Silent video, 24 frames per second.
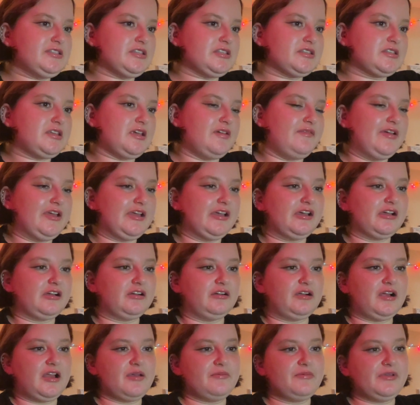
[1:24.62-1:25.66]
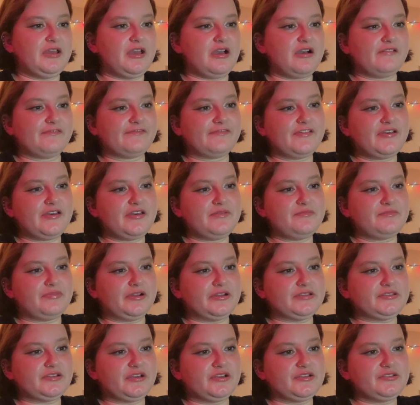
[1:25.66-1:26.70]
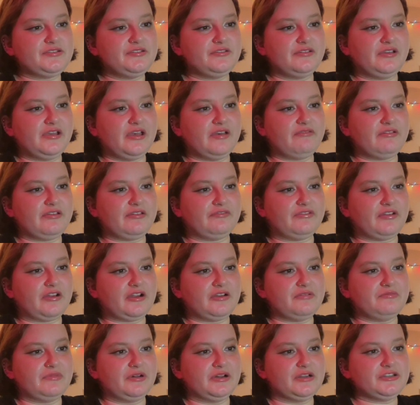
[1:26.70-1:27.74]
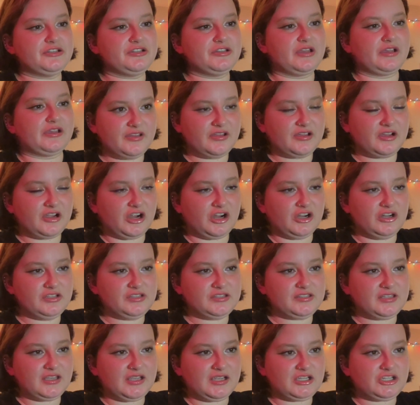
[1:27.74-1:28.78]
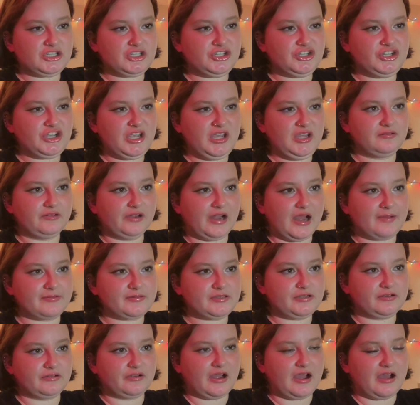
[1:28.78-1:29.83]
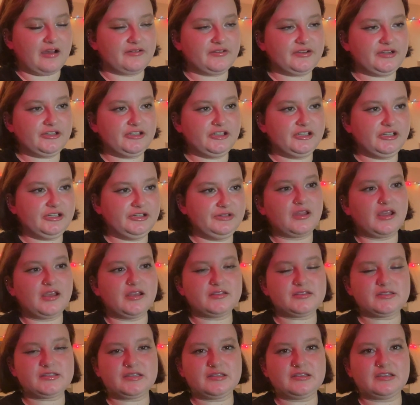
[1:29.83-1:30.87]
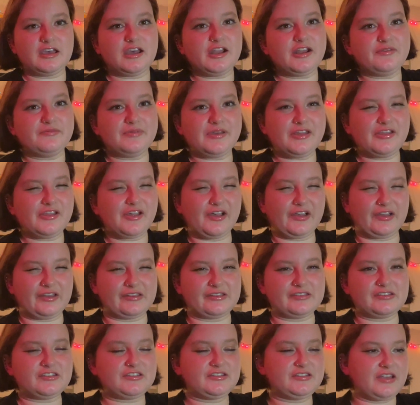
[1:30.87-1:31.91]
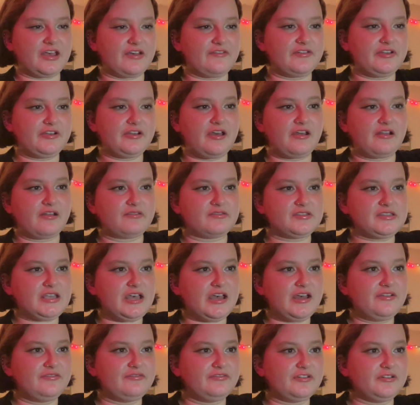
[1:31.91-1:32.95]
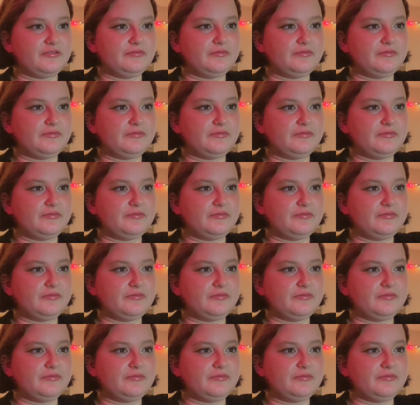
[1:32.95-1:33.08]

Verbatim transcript: is giving a Grammy outfit, but it's also giving very much like a curtain slash sheet wrapped around her. It's gonna be like a 7 out of 10 for